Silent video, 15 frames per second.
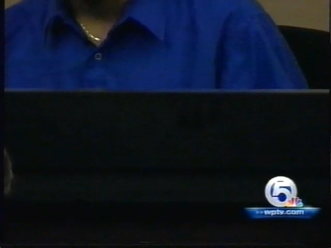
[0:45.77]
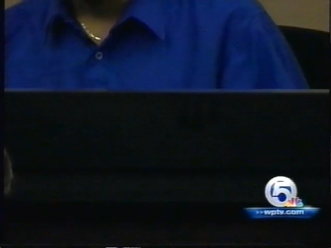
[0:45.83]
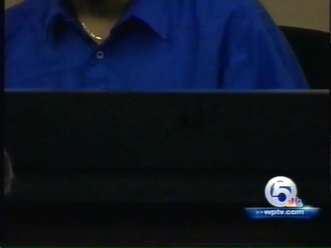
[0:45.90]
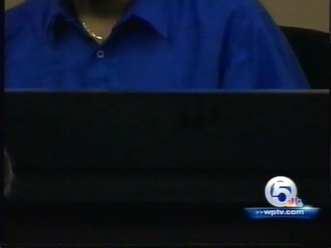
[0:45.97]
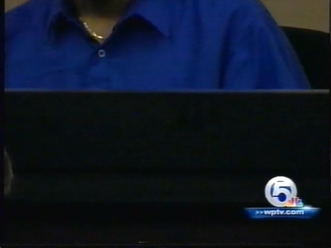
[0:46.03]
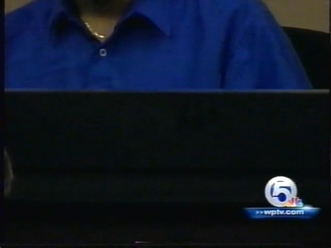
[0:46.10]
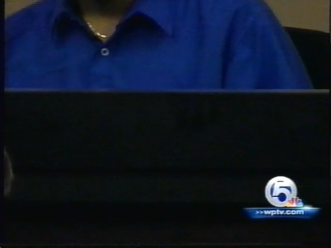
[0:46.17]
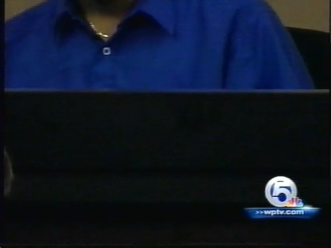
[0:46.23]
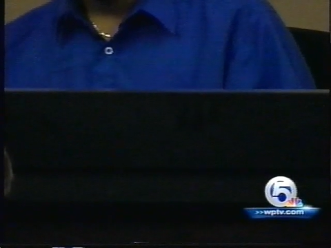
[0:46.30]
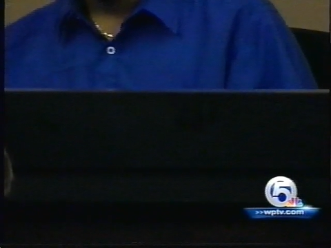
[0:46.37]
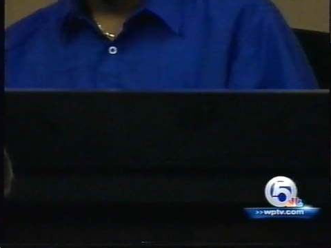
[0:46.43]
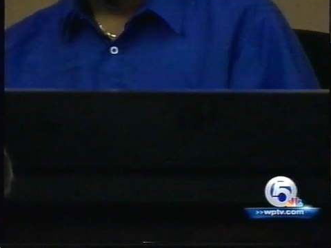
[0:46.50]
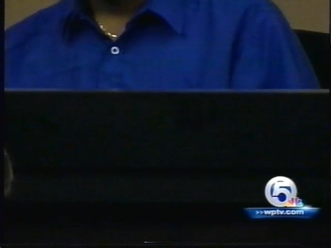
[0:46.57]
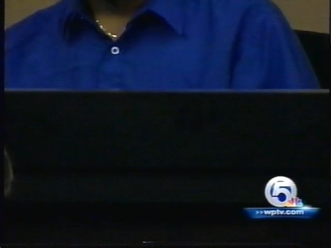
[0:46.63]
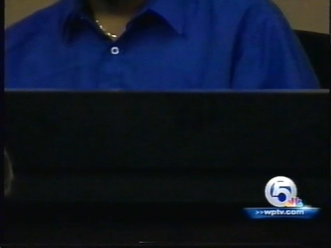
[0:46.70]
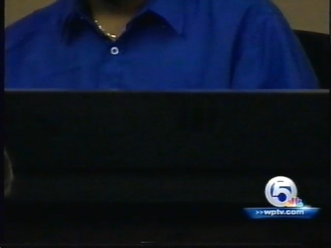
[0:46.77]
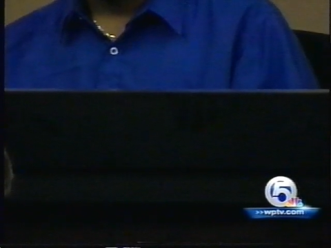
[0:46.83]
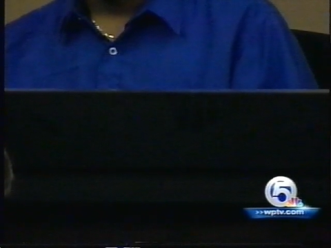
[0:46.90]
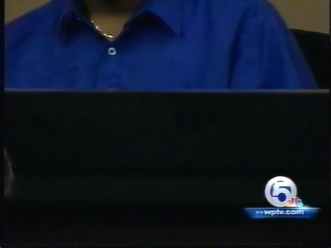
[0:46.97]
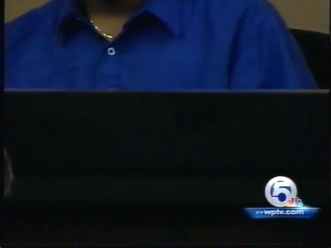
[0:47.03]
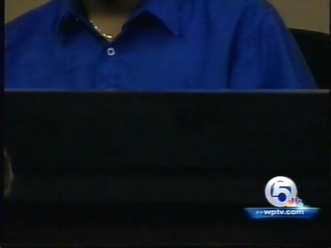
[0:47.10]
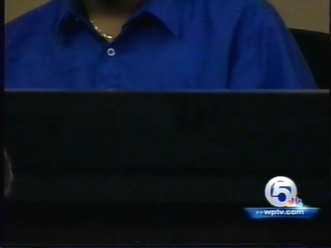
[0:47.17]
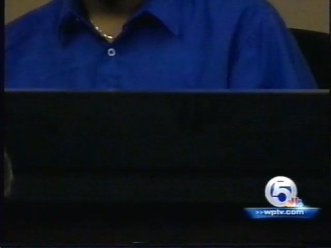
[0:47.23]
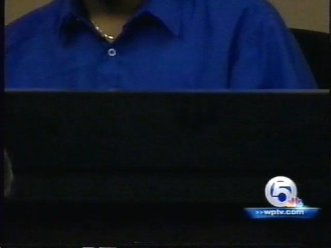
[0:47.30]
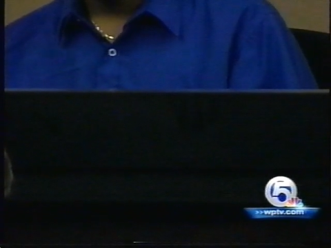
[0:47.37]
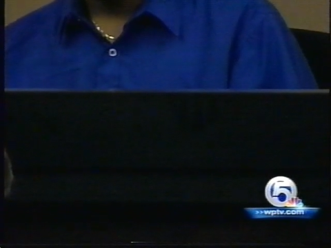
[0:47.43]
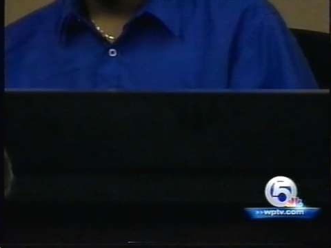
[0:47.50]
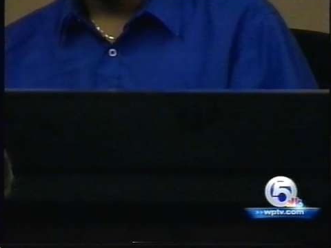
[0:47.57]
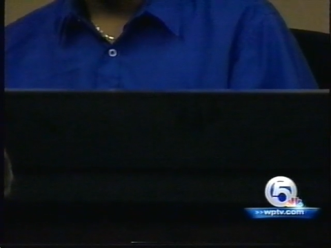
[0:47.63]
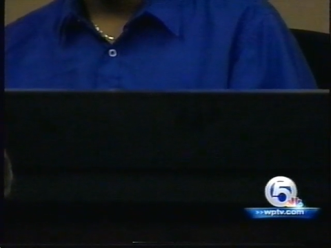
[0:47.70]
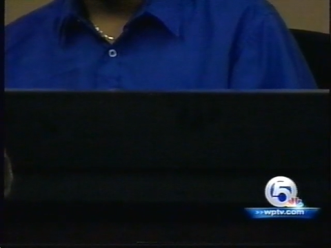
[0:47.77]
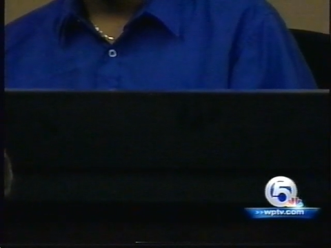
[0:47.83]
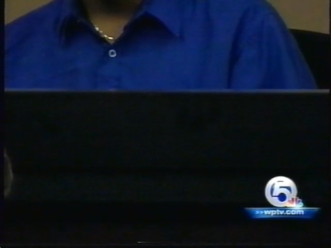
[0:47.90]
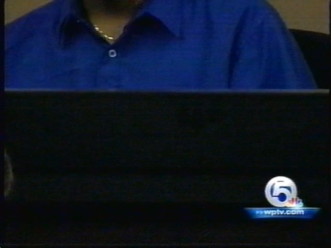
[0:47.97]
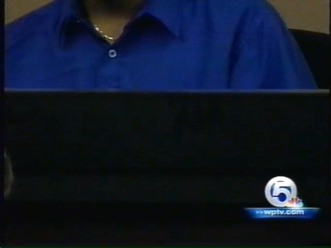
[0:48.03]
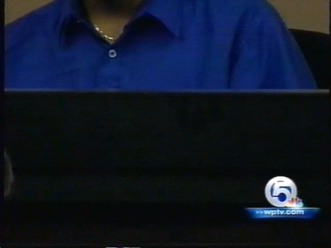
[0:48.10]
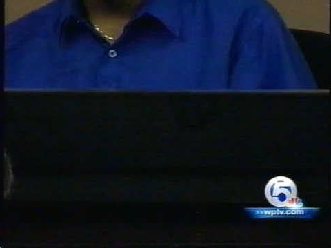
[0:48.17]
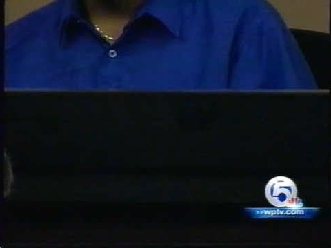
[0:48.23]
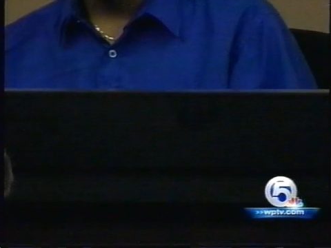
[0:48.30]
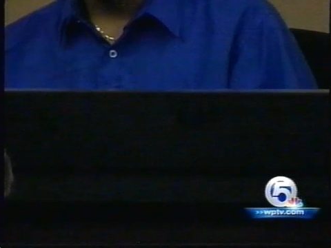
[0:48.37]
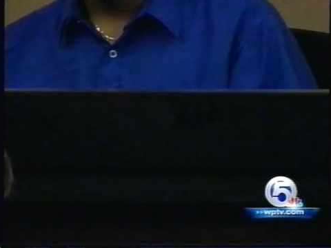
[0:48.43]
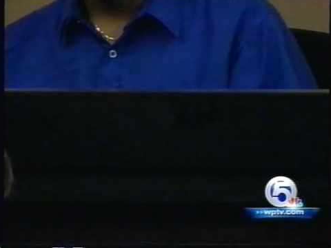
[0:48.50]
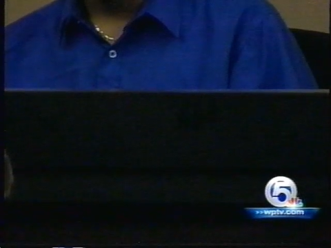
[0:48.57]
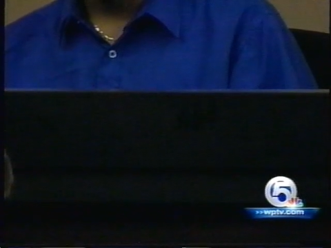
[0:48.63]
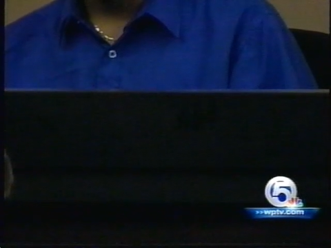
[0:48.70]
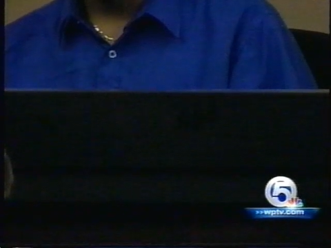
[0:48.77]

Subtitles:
(no speaker visible)